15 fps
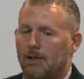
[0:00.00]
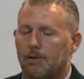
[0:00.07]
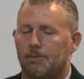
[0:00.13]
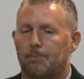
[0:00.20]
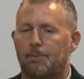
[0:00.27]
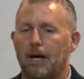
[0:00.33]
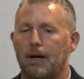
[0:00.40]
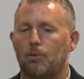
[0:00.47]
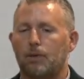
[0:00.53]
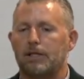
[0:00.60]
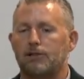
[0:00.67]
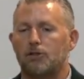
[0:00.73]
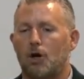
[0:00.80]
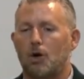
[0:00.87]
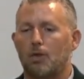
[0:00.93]
But we
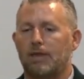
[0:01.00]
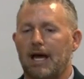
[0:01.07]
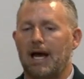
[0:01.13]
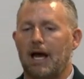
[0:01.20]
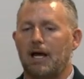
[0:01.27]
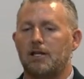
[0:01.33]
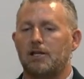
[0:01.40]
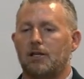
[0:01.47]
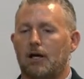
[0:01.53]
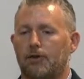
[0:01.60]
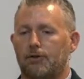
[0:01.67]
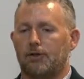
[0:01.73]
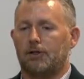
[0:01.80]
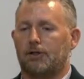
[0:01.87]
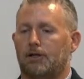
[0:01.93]
know that
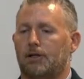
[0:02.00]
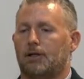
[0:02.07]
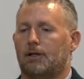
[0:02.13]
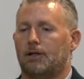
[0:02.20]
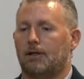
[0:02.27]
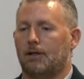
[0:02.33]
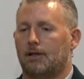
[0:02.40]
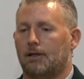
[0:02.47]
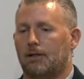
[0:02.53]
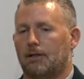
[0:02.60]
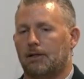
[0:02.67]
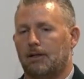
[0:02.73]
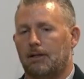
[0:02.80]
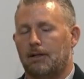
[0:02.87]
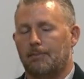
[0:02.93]
another
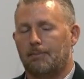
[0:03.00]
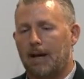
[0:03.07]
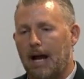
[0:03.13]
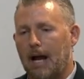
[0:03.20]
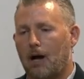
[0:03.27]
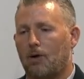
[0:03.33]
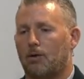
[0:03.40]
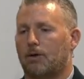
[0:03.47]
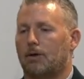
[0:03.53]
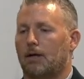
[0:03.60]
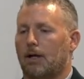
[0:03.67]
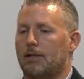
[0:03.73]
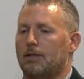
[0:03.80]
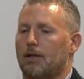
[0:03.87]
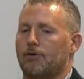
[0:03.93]
power,
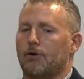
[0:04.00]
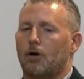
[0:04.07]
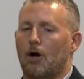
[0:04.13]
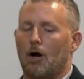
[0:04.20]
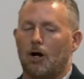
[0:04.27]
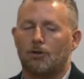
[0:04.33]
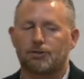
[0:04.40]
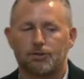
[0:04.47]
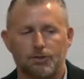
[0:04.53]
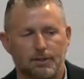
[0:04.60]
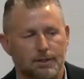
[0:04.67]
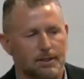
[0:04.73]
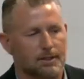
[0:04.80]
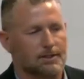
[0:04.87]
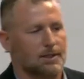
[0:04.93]
another
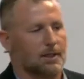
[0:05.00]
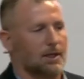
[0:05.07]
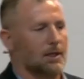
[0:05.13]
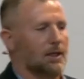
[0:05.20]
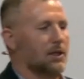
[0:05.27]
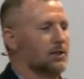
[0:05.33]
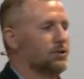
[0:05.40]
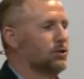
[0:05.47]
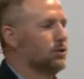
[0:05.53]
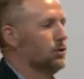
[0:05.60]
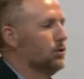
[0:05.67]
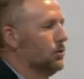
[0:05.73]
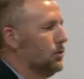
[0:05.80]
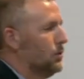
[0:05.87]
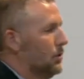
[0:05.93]
alternate
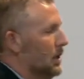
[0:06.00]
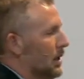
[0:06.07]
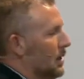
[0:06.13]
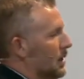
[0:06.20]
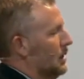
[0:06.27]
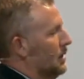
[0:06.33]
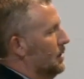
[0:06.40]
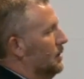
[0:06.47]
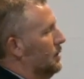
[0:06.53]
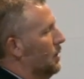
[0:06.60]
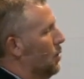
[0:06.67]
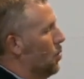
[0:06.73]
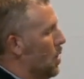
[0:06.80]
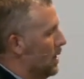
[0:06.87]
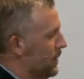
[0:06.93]
to the
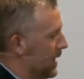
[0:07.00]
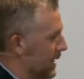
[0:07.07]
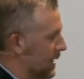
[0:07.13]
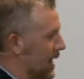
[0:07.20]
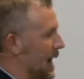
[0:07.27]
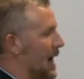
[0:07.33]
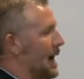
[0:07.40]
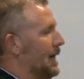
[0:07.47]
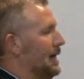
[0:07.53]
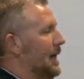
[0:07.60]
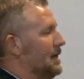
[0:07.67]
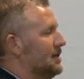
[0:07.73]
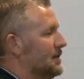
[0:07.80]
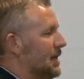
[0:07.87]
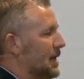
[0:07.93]
one that God
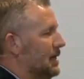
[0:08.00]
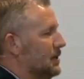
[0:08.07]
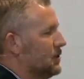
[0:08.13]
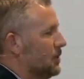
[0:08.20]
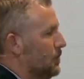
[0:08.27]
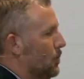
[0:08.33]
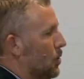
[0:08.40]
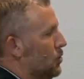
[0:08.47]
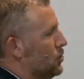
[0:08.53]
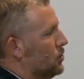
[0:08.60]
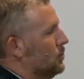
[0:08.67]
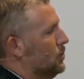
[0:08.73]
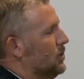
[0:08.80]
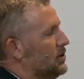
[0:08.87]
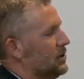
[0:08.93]
had set into
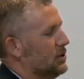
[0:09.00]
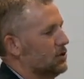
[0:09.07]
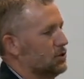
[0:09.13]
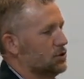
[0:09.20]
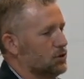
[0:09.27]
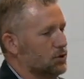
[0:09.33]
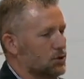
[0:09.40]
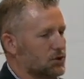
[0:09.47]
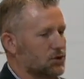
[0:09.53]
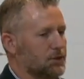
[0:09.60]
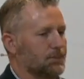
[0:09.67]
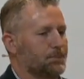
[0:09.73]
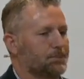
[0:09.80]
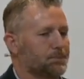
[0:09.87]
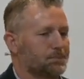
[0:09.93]
motion was introduced
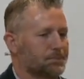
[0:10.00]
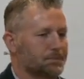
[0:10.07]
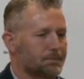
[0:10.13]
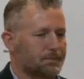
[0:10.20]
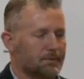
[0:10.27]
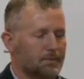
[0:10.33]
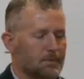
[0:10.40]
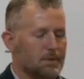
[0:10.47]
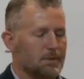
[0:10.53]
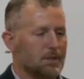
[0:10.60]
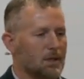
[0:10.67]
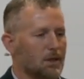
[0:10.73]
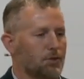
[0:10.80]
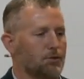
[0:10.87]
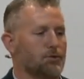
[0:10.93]

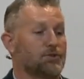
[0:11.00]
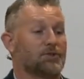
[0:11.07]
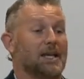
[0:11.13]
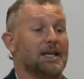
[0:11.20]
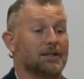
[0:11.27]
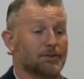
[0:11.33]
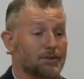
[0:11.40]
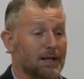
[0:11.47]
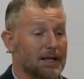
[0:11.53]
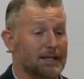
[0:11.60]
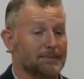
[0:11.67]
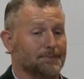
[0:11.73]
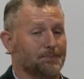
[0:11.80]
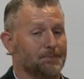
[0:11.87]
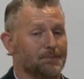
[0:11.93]
through Satan, right?
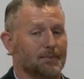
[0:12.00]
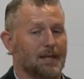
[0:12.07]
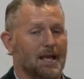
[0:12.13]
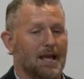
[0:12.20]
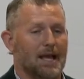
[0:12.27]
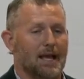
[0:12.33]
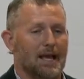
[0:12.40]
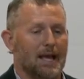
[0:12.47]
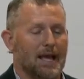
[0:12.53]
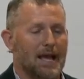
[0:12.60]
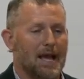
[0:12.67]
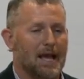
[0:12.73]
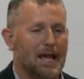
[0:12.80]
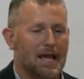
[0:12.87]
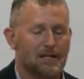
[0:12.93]

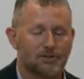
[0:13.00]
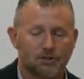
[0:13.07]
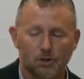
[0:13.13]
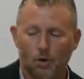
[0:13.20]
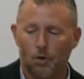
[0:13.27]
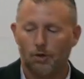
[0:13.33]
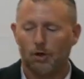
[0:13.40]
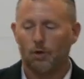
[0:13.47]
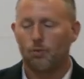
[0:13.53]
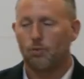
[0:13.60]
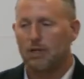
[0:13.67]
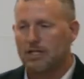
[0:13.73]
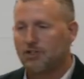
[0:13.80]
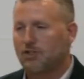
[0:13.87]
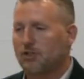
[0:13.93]
And, and so the
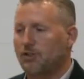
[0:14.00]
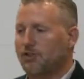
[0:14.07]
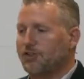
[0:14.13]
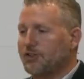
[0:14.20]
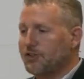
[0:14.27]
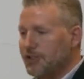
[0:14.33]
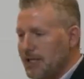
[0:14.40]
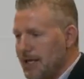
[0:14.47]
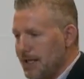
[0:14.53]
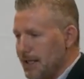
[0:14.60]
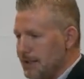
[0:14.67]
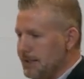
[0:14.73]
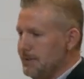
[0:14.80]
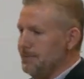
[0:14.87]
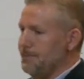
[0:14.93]
original
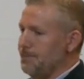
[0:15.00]
sin